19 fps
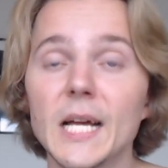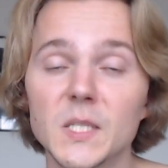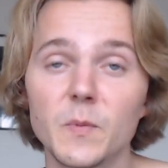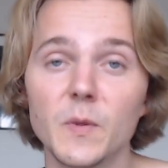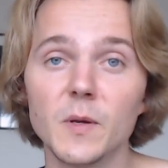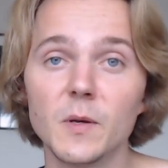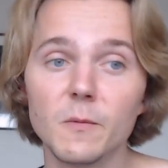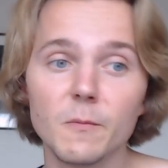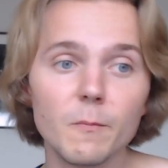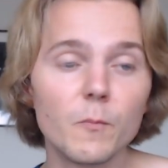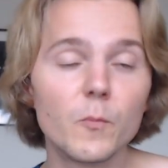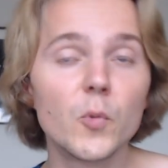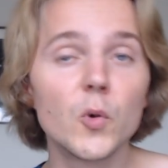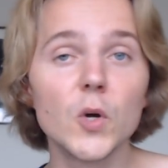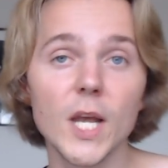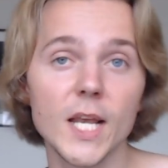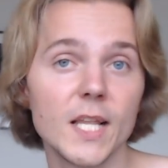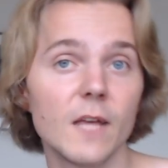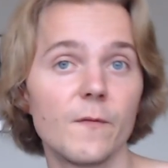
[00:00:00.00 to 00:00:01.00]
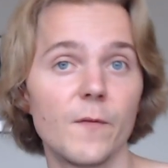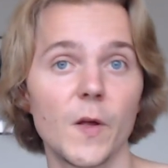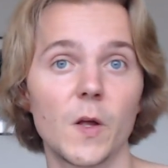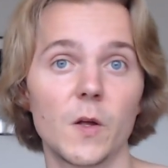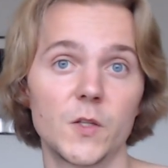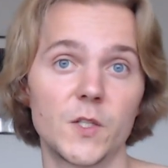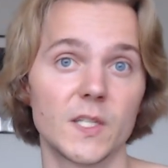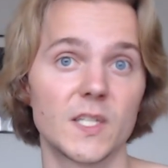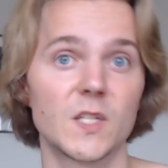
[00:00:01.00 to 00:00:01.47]
it's been pretty
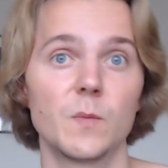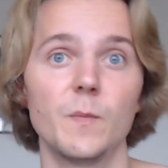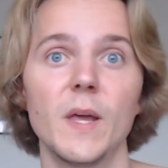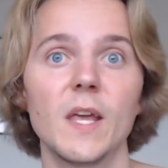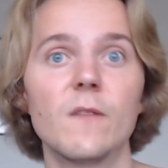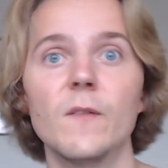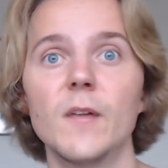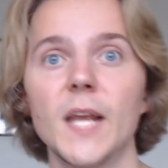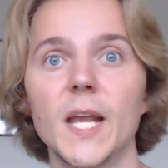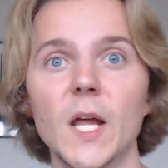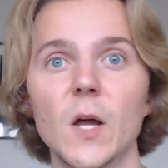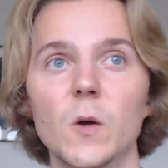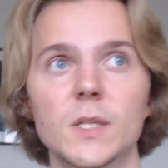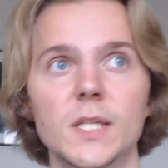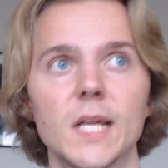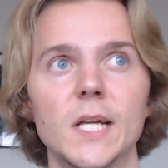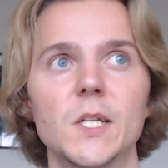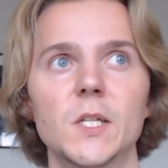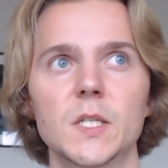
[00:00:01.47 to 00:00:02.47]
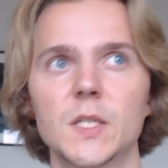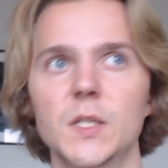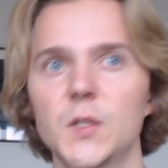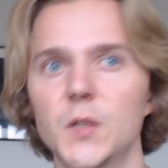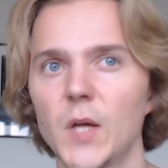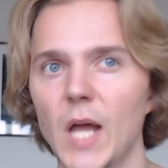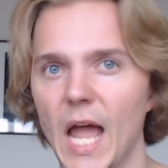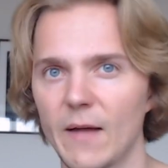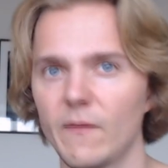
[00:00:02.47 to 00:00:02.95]
difficult just to make videos and just
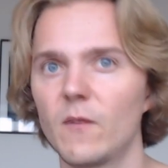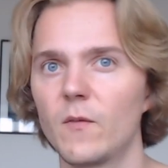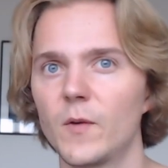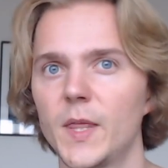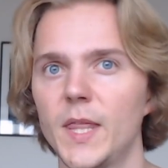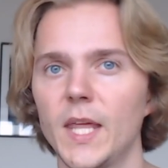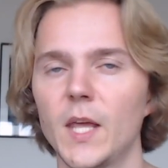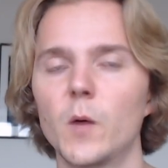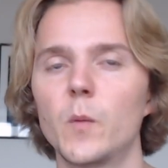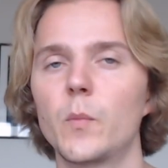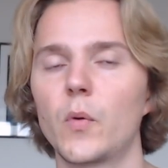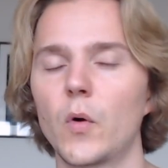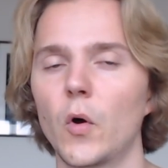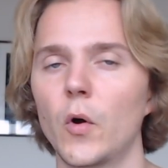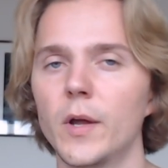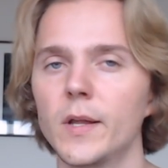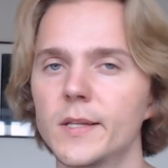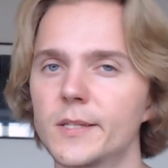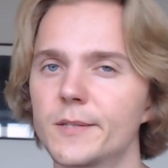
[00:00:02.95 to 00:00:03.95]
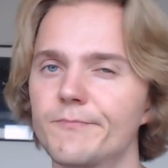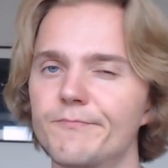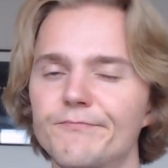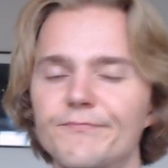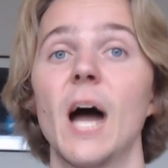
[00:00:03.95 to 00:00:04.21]
to have everything on point.